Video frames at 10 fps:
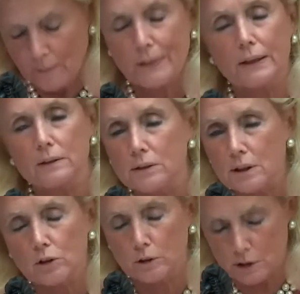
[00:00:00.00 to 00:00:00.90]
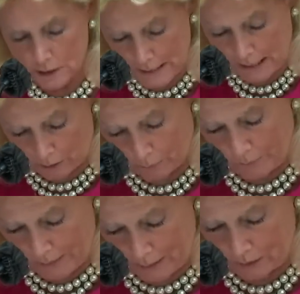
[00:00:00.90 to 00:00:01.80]
the continuing health
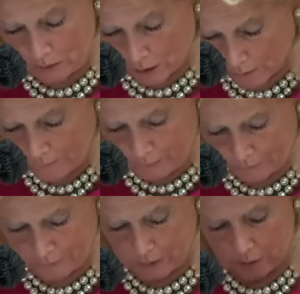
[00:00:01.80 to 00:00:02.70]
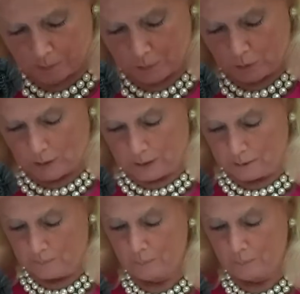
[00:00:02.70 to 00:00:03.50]
needs of the Flint community.